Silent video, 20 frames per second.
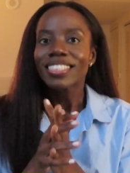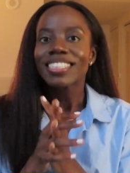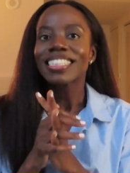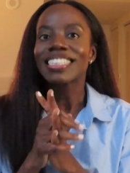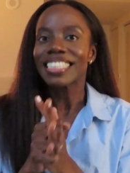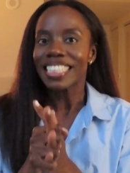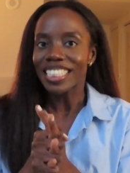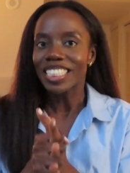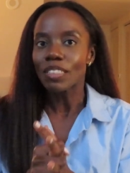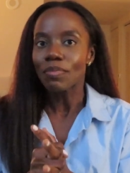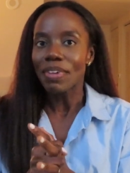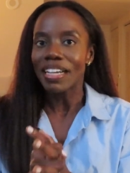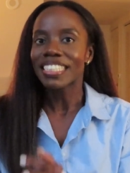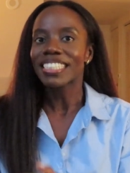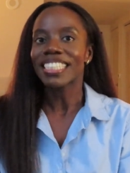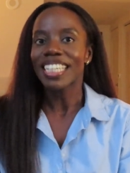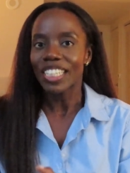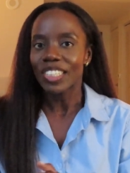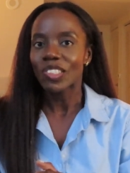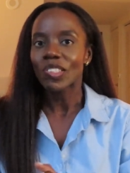stick to my
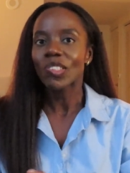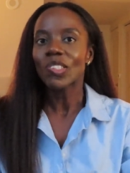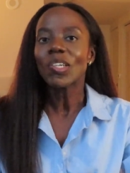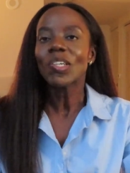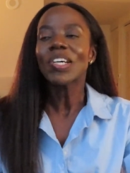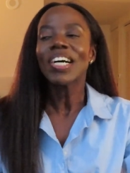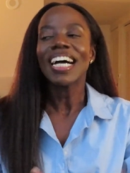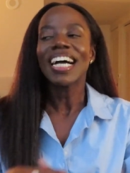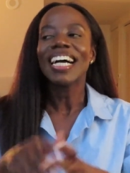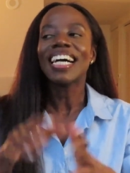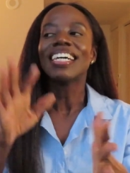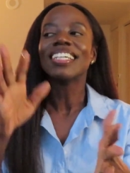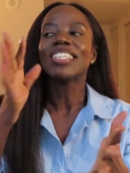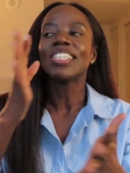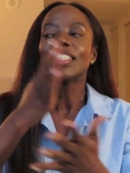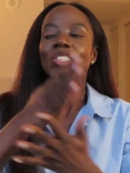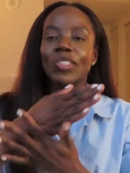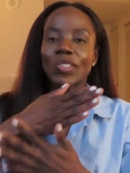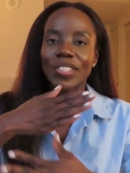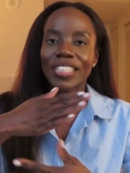schedule
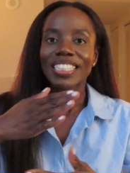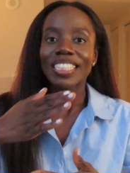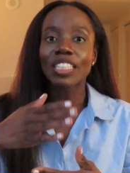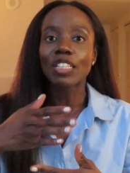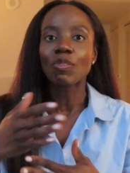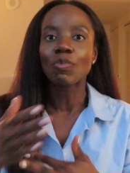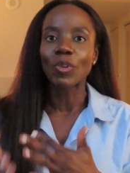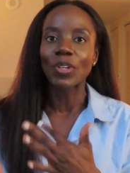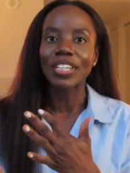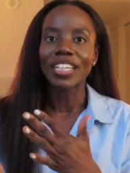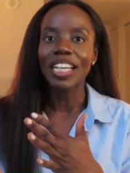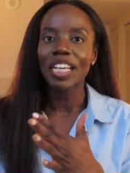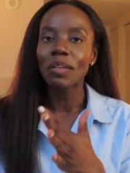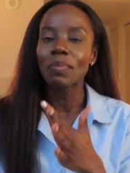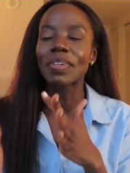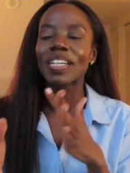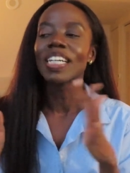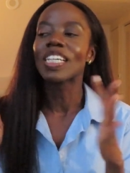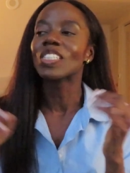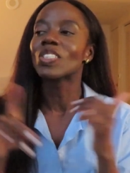and do this in the
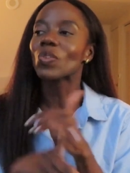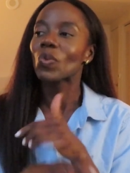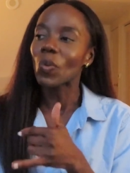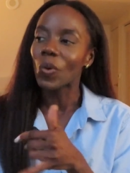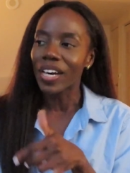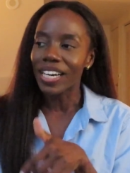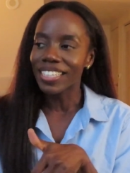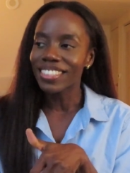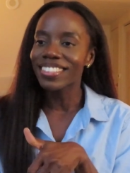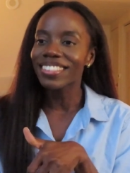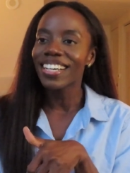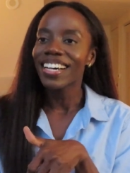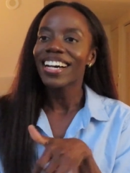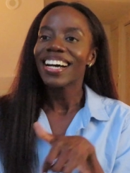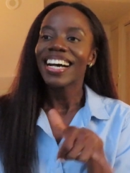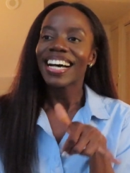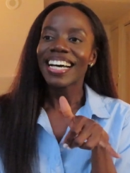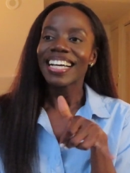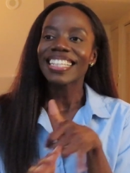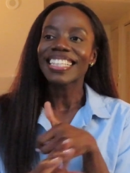morning, because one,
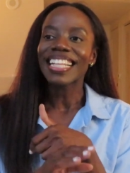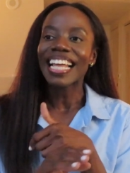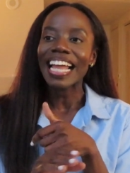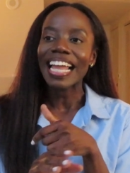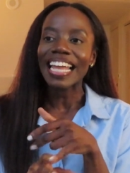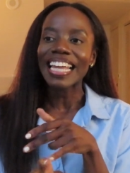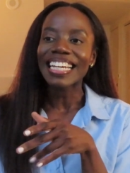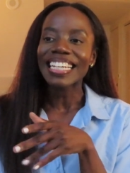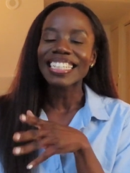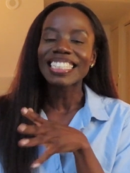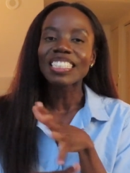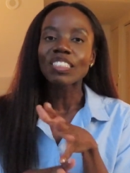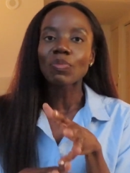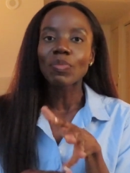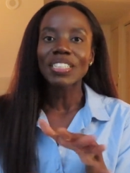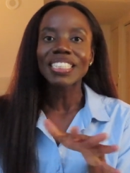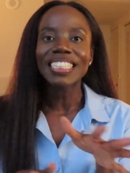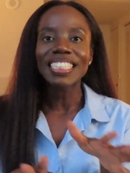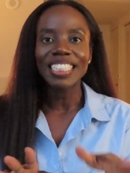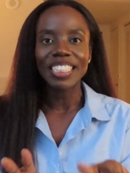like it's
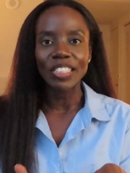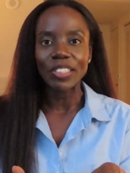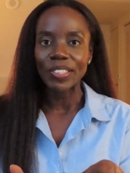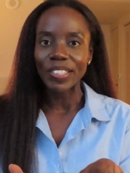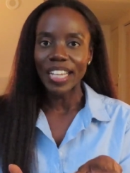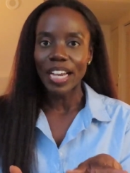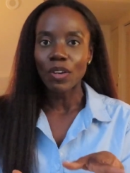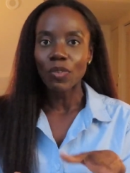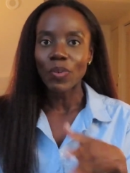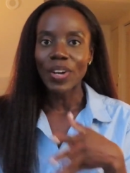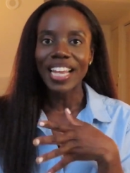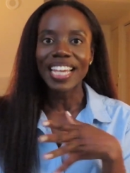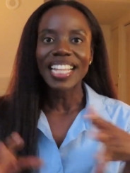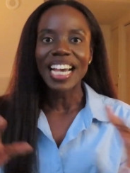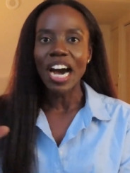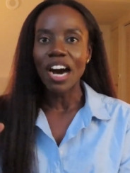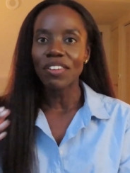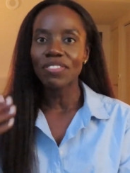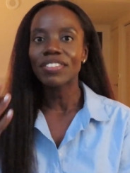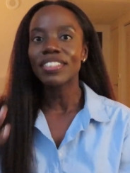much easier that way.
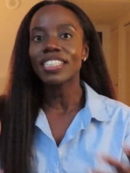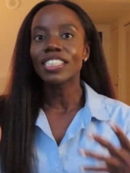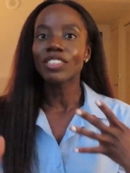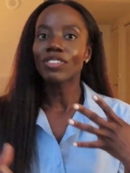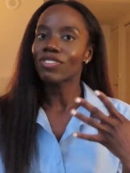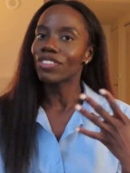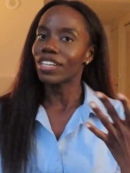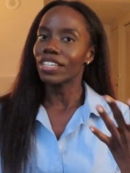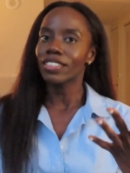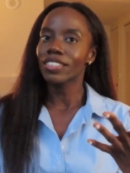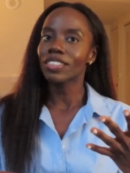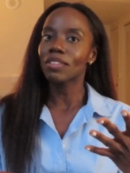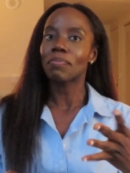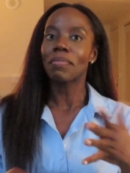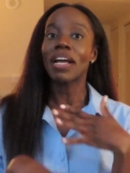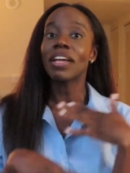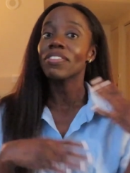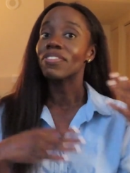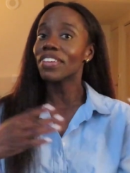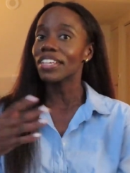The outfit is fresh,
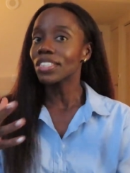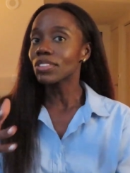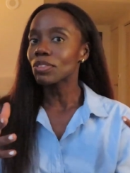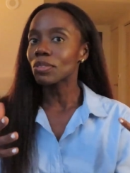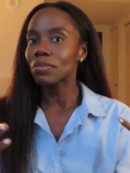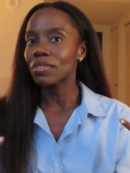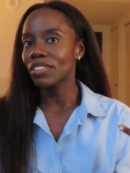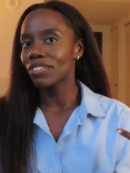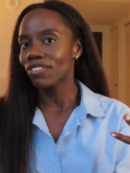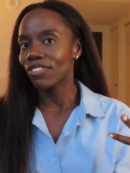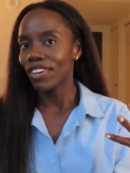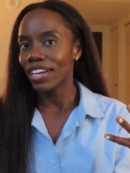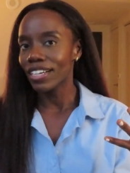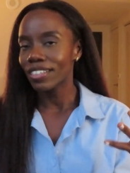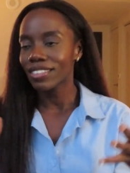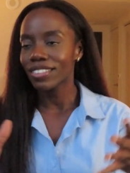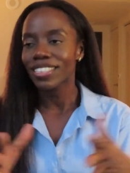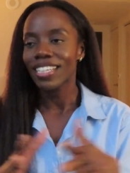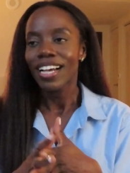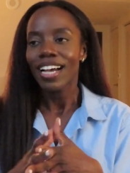my face will be
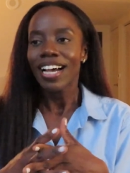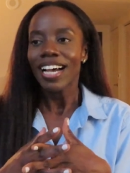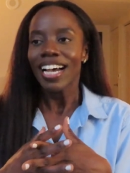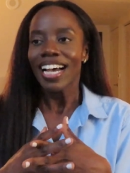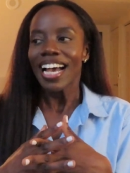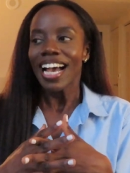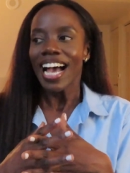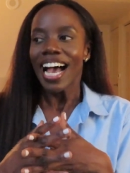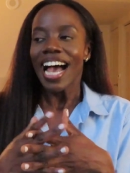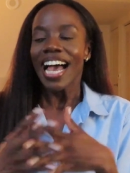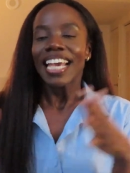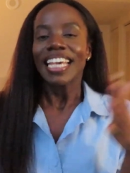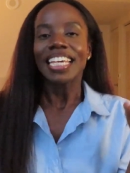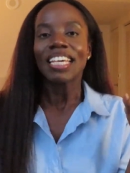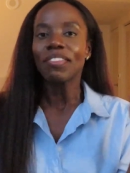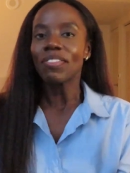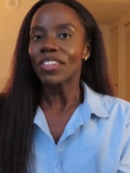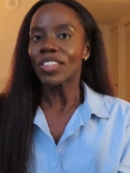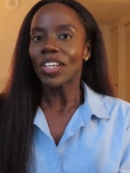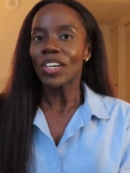fresh,
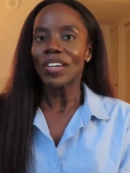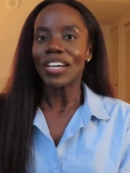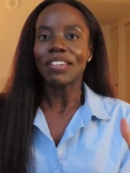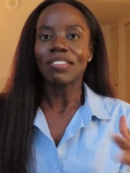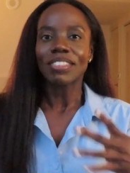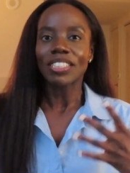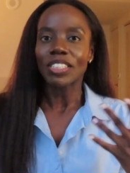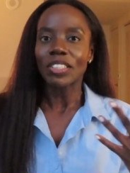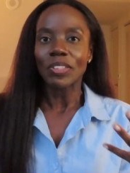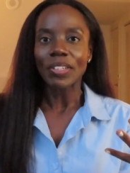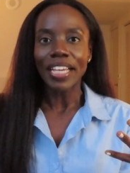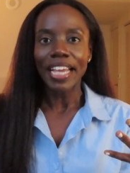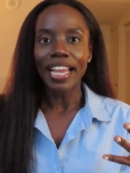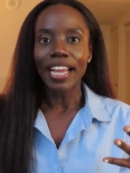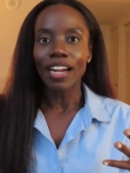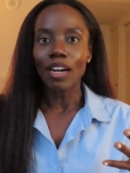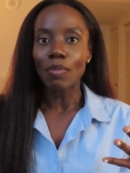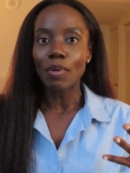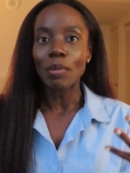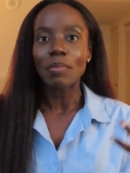even though I really don't
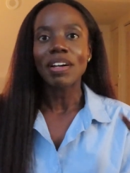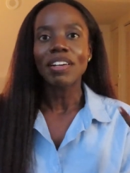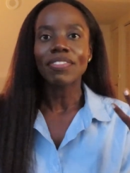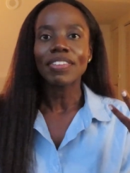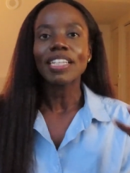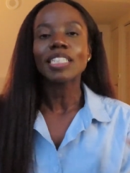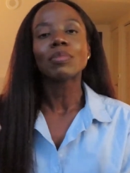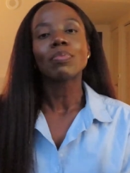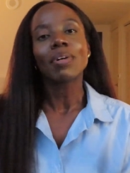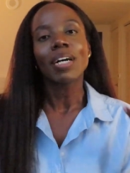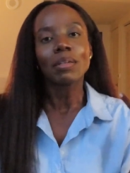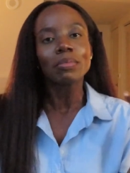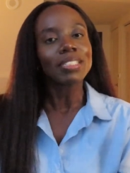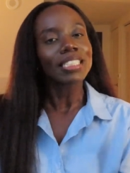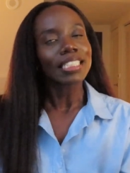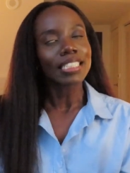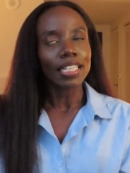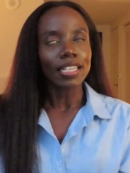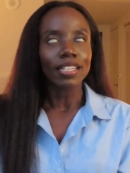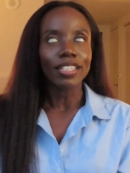care about my face, but I'm
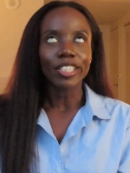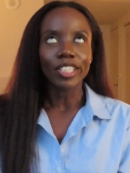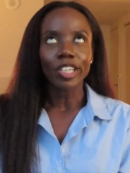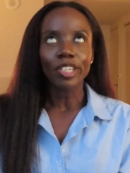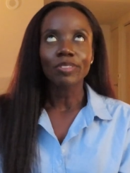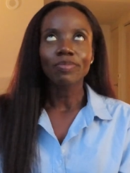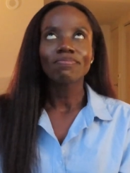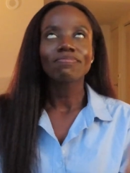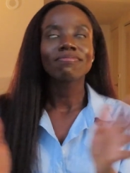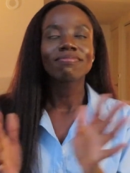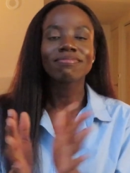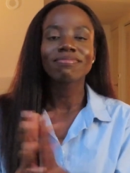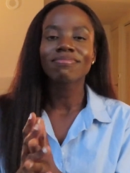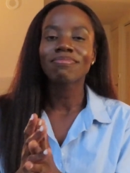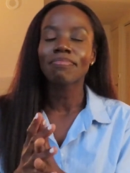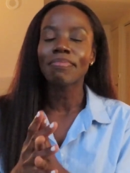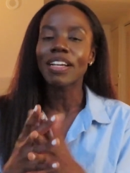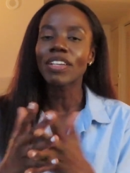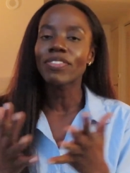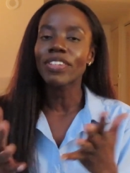just saying, you know,
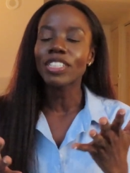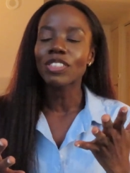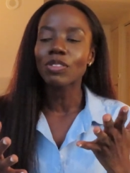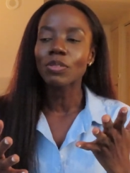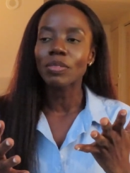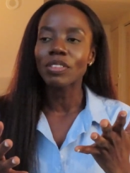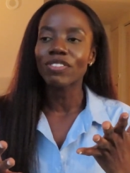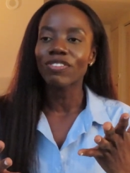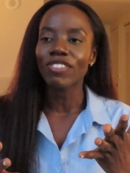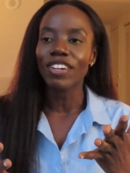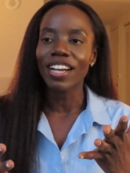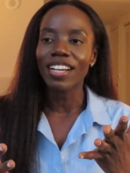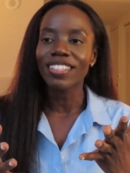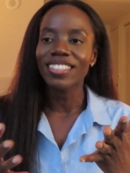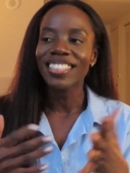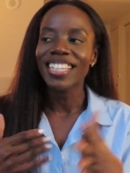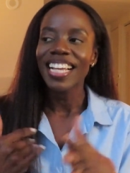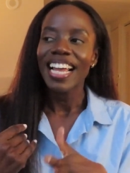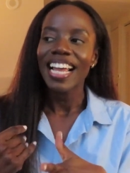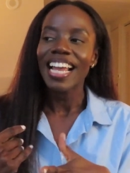my face will be
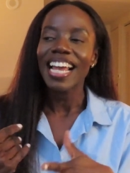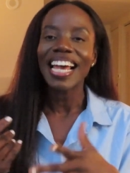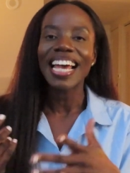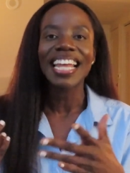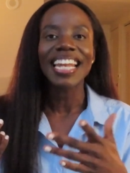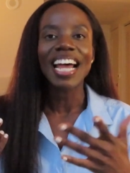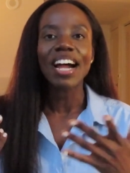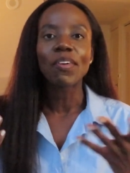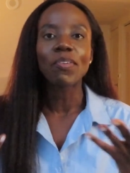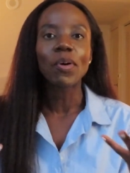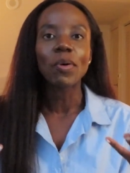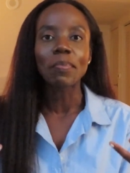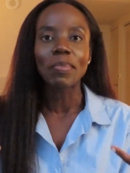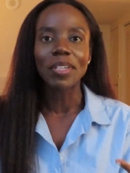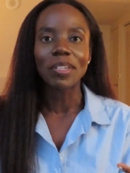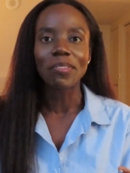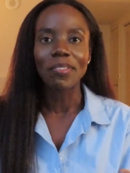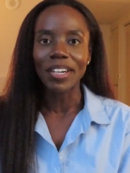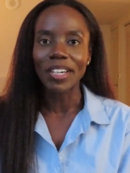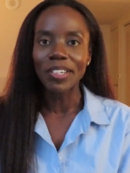fresh and I won't
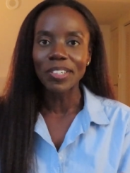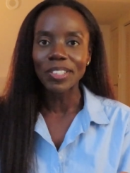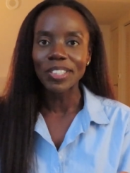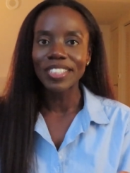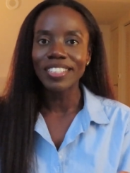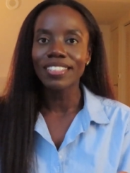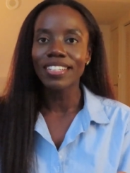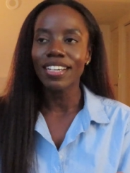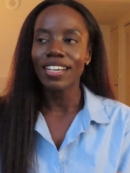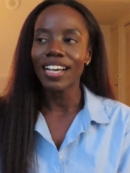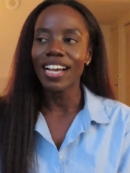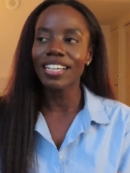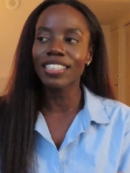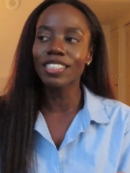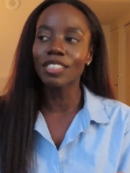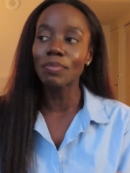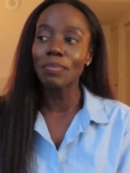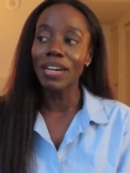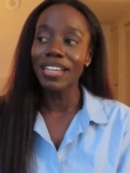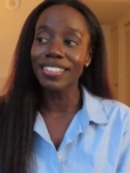be wrinkled
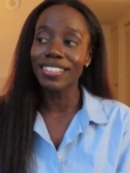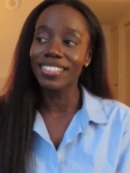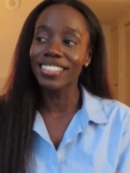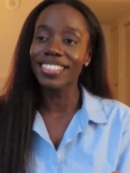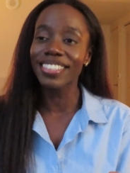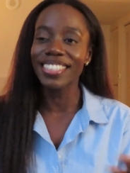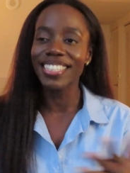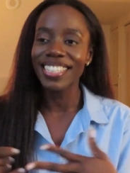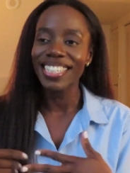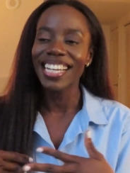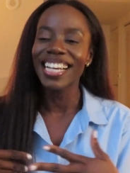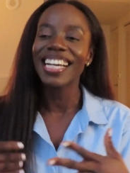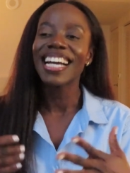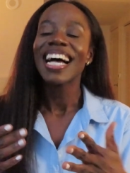as much